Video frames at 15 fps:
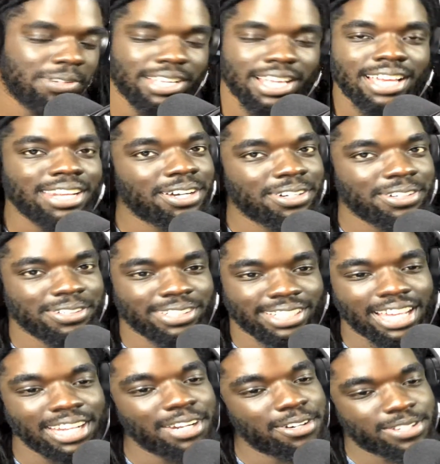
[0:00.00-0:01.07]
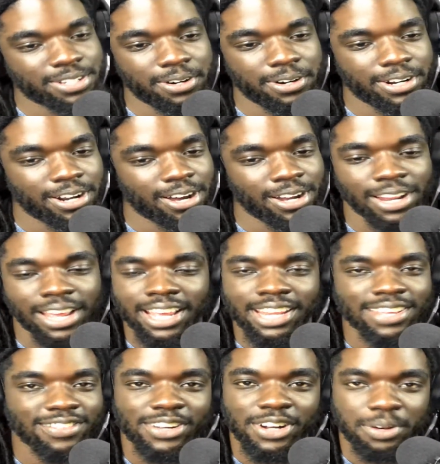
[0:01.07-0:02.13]
y'all know, y'all know what's going on. Ain't
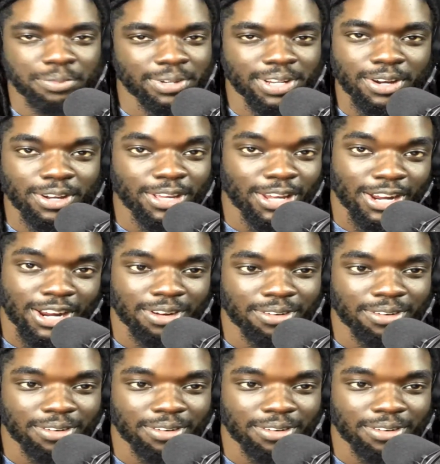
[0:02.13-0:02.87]
even gonna be no year.